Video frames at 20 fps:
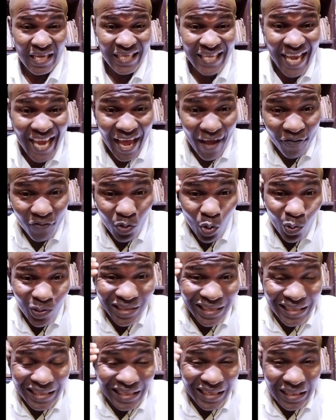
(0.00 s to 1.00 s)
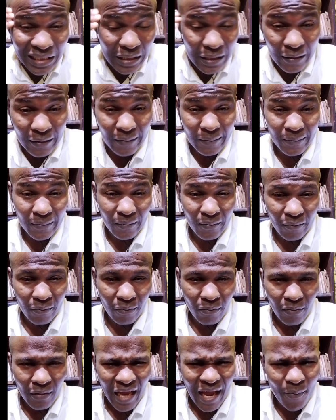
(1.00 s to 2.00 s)
They have taught it.
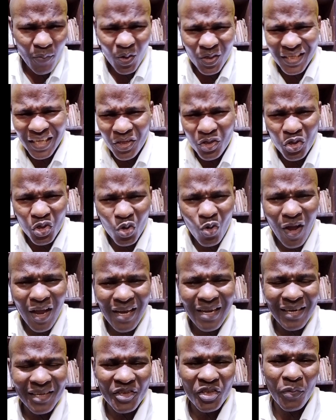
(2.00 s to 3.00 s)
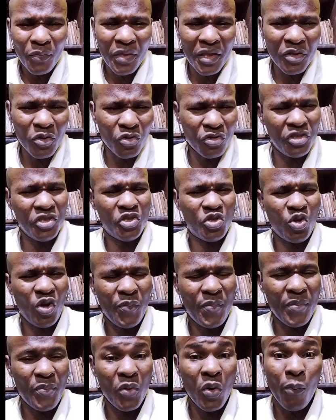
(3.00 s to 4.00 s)
I'm not saying you should go and create something to
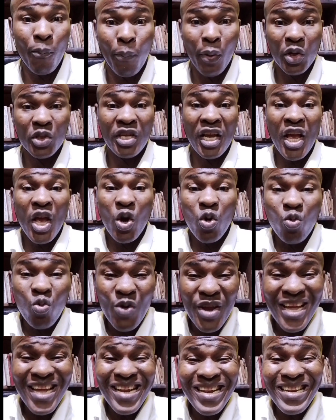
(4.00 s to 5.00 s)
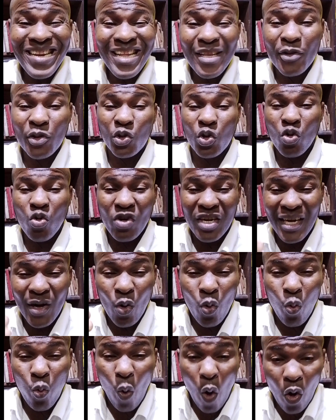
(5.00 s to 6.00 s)
destroy people, but we need to
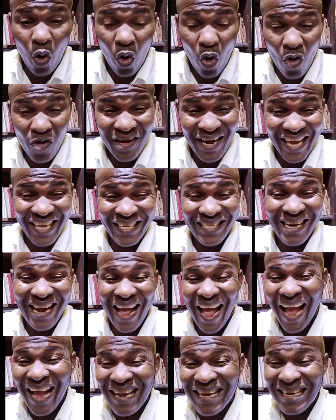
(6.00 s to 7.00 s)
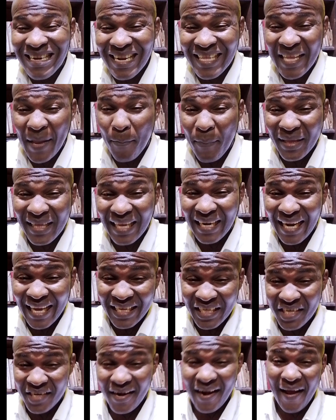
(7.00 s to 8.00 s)
rework on Nigeria and create a better
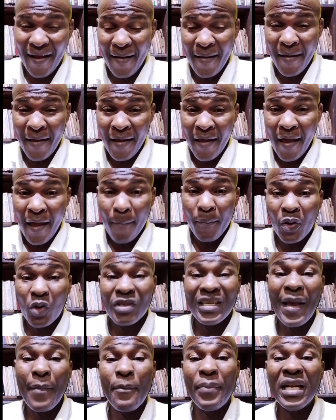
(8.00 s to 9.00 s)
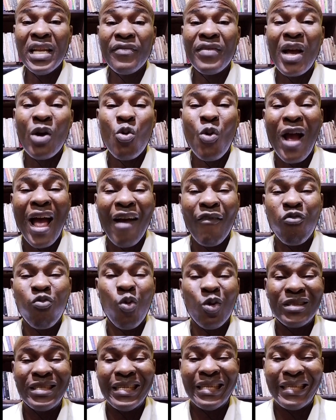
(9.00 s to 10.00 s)
Nigeria. Because I believe that we have
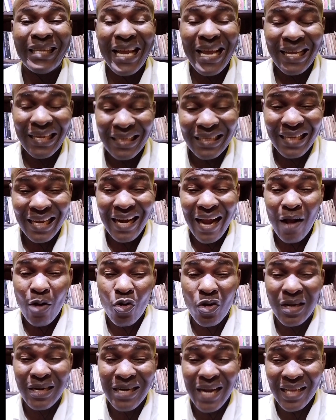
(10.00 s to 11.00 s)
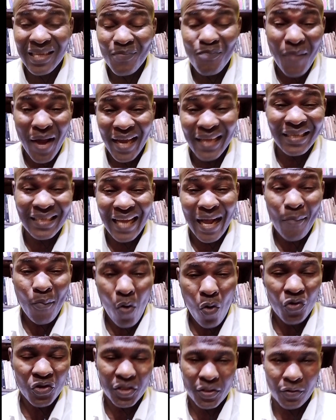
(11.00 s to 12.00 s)
what it takes. There are great minds
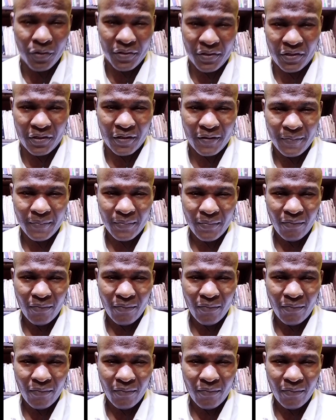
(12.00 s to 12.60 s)
amongst us.